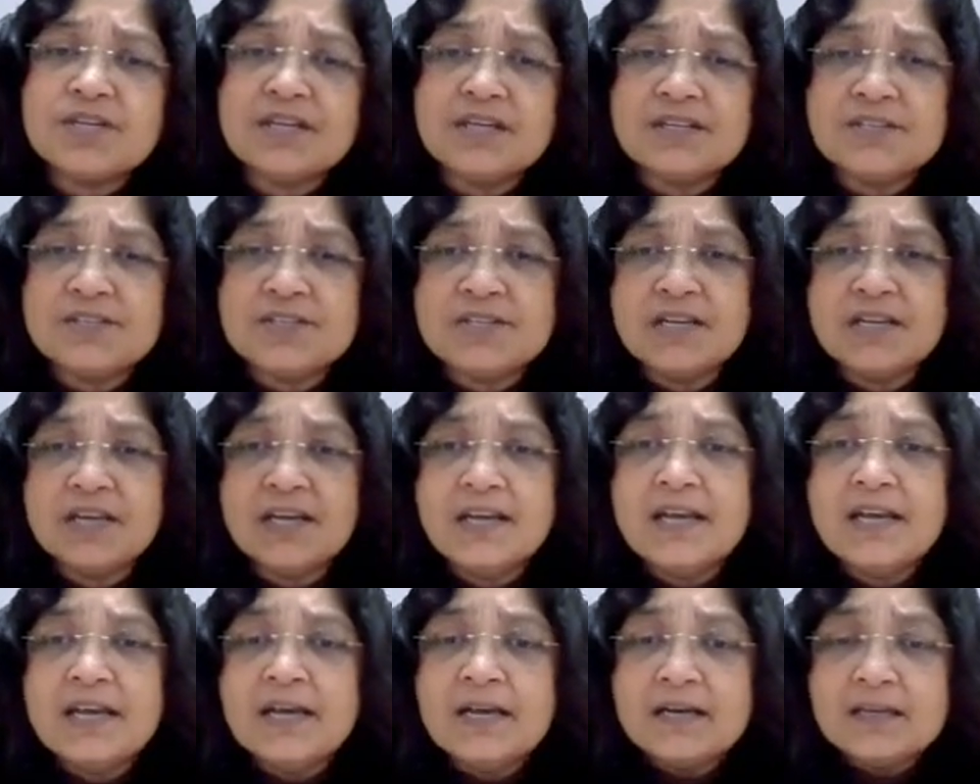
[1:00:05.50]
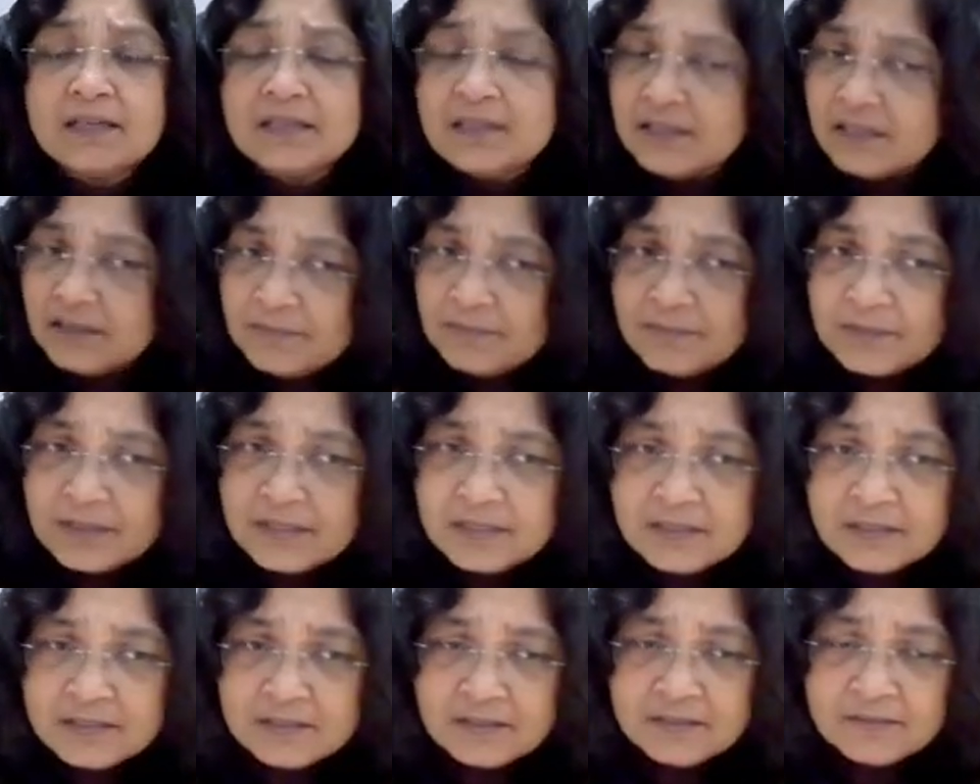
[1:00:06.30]
strategy
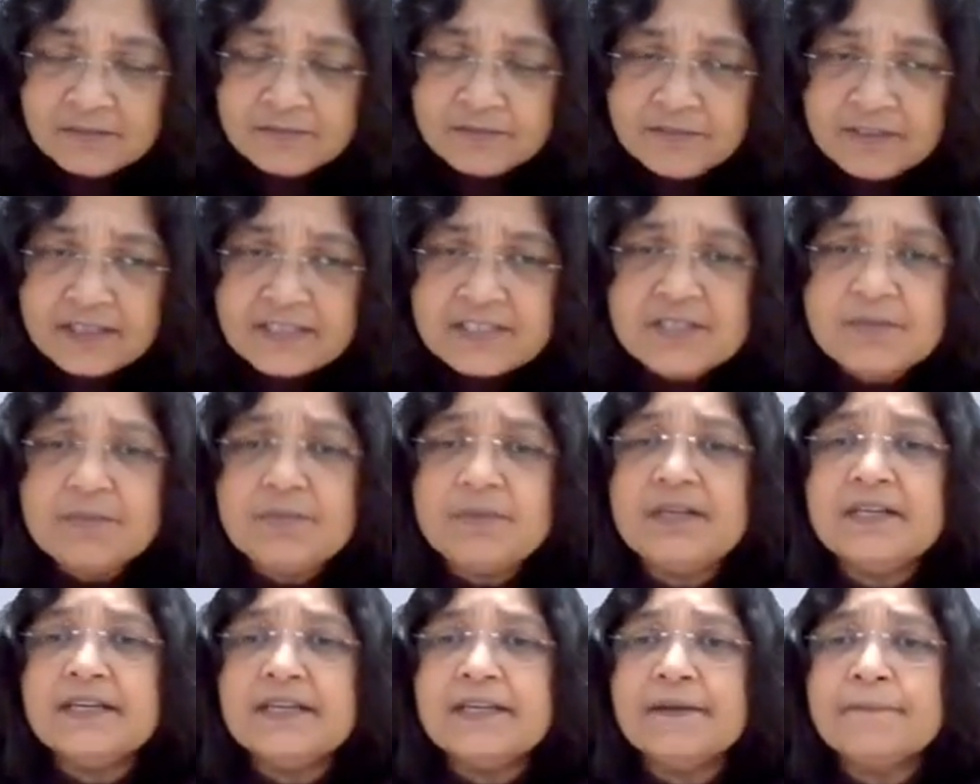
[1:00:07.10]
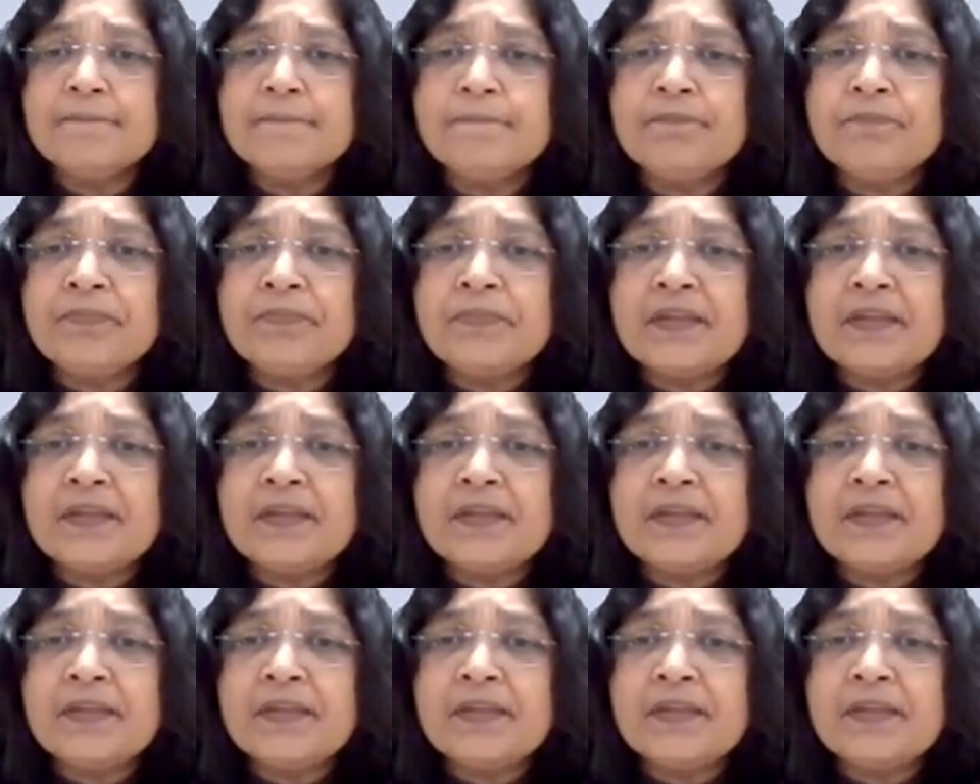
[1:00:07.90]
flexibility.